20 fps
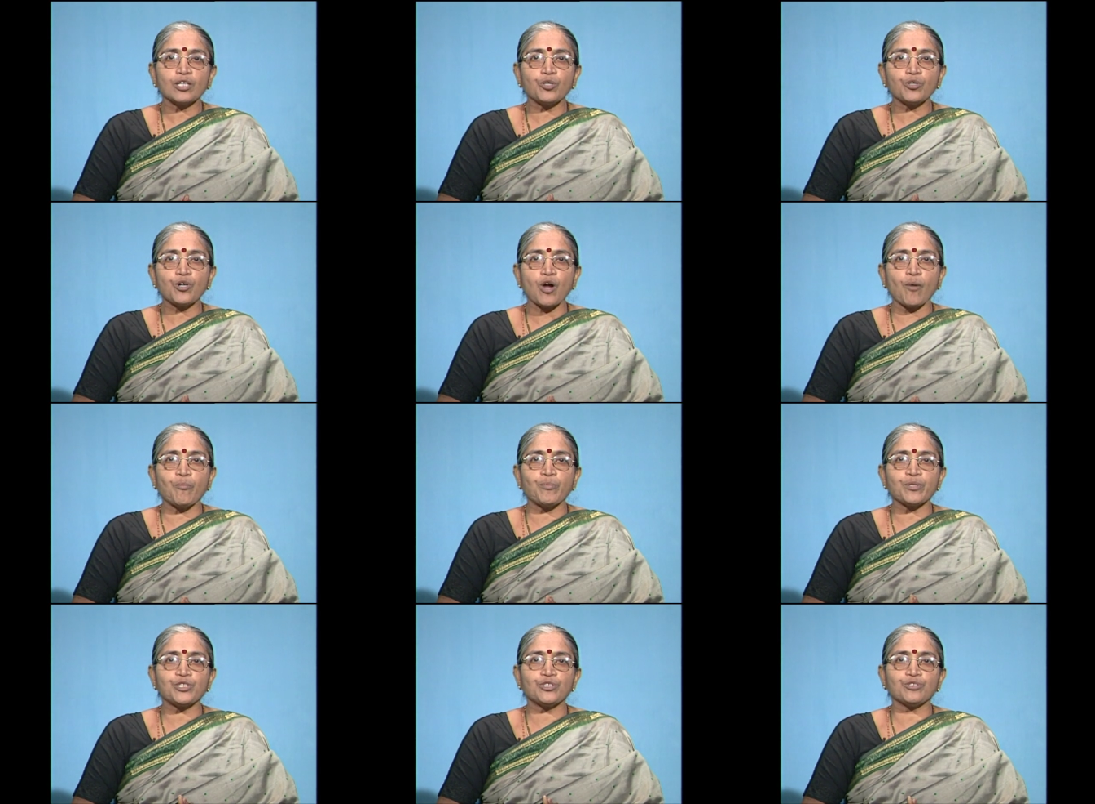good
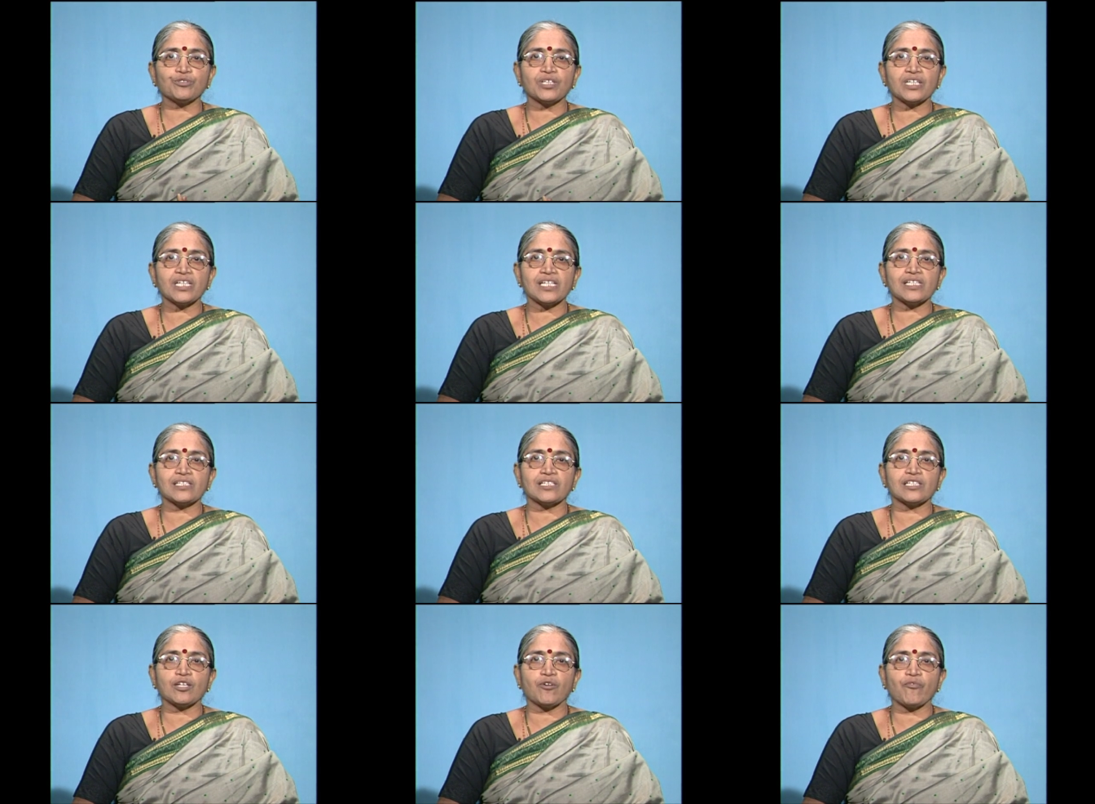
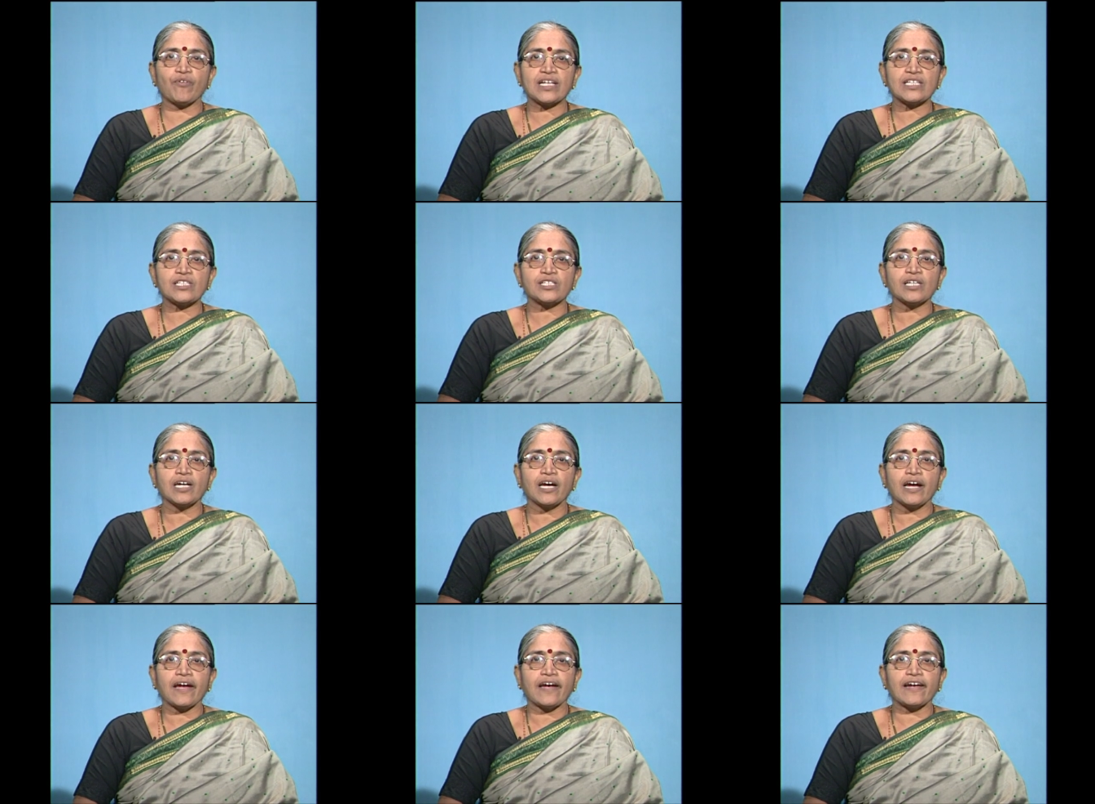opportunities in the
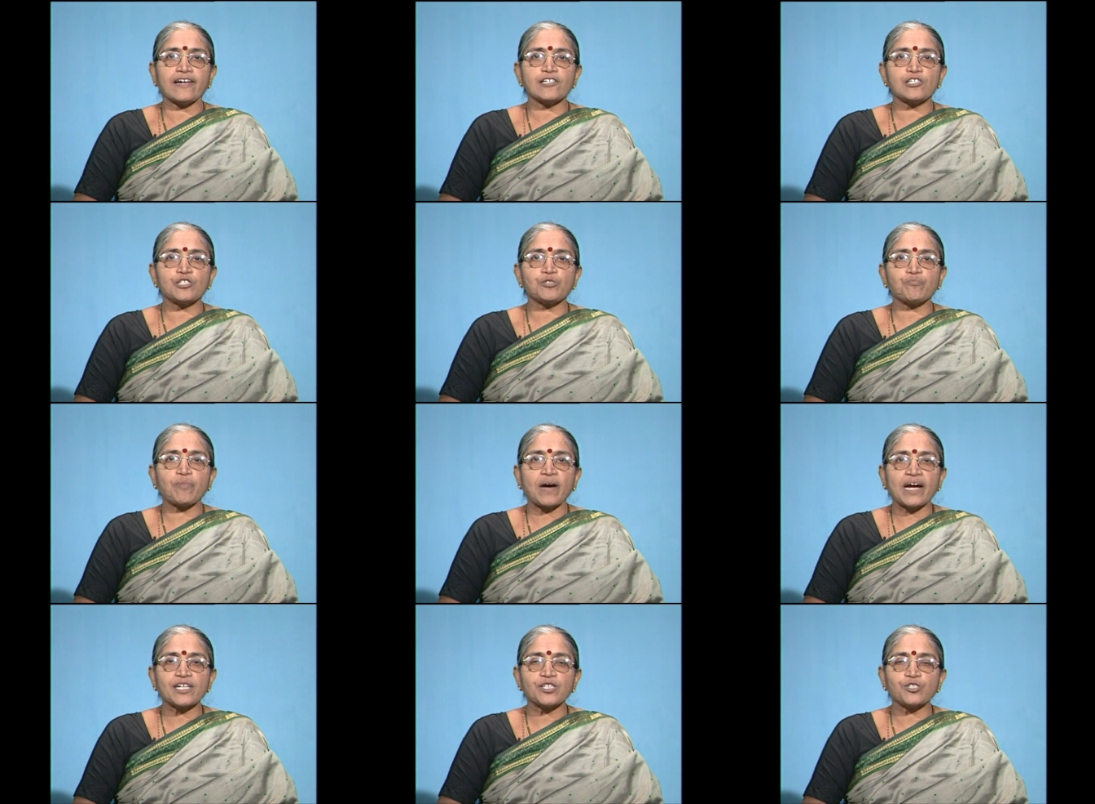West in
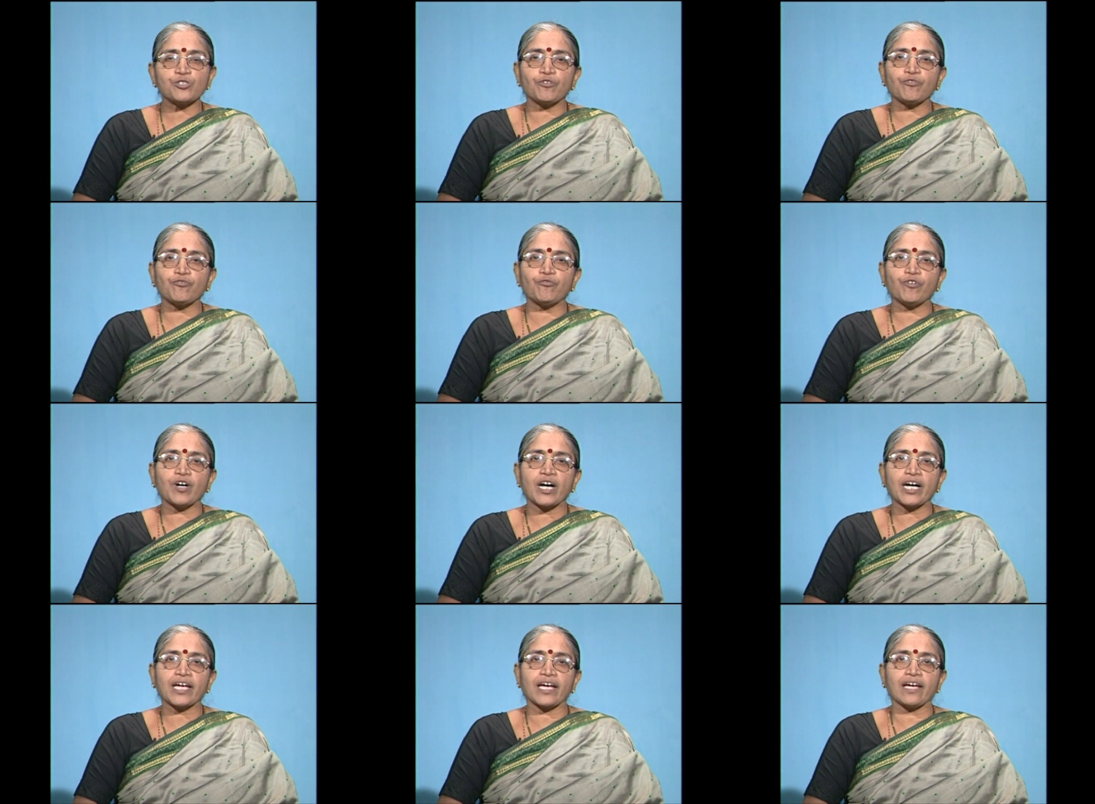spite of
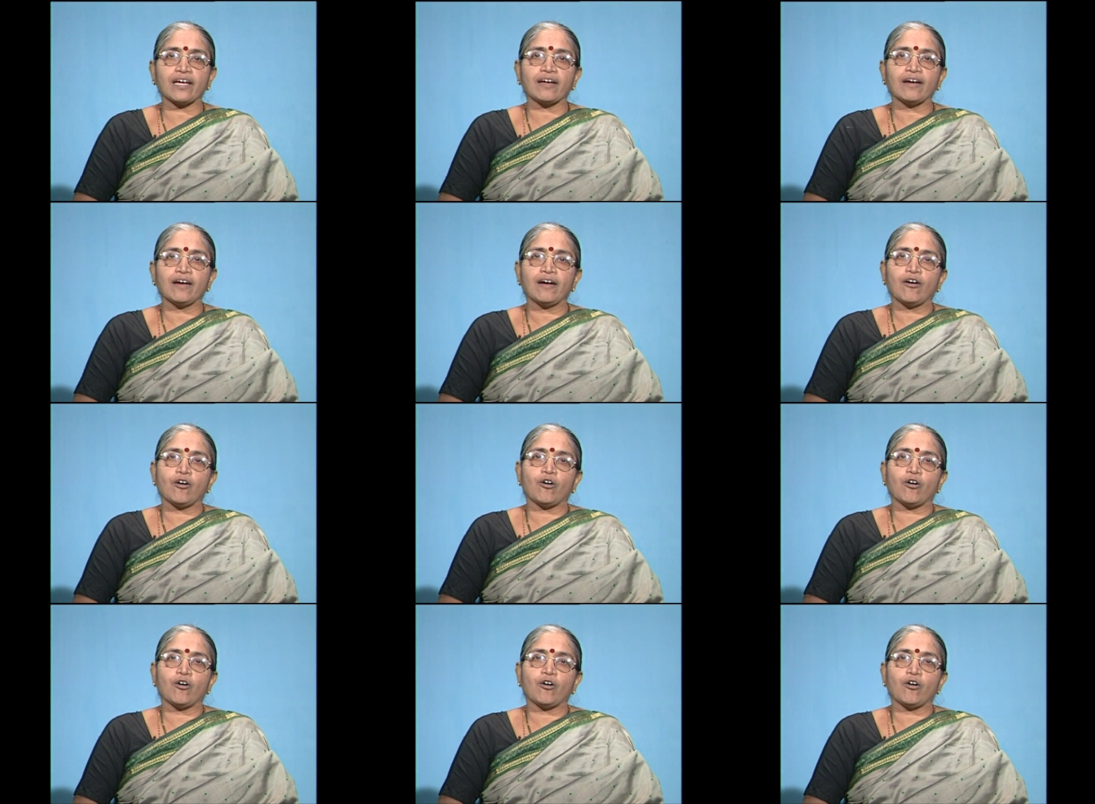working